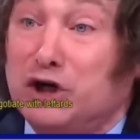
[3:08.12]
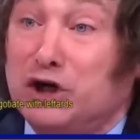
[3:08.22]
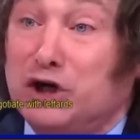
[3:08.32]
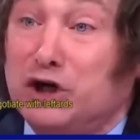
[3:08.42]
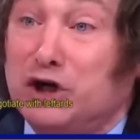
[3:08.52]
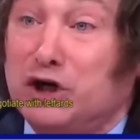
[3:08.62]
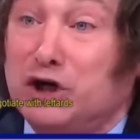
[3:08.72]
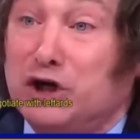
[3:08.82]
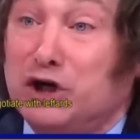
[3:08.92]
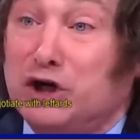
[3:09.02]

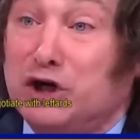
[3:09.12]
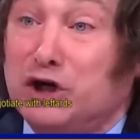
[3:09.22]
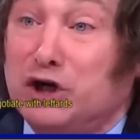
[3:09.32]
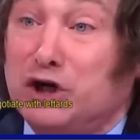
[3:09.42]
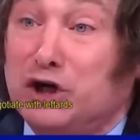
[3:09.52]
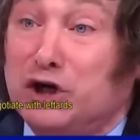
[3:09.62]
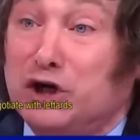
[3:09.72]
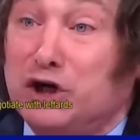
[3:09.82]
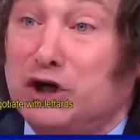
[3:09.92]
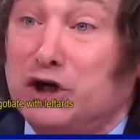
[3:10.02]

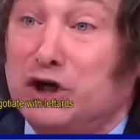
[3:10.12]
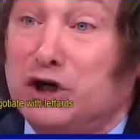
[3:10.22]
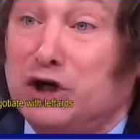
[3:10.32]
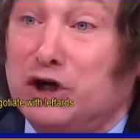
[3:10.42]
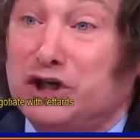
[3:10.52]
The person shown says nothing.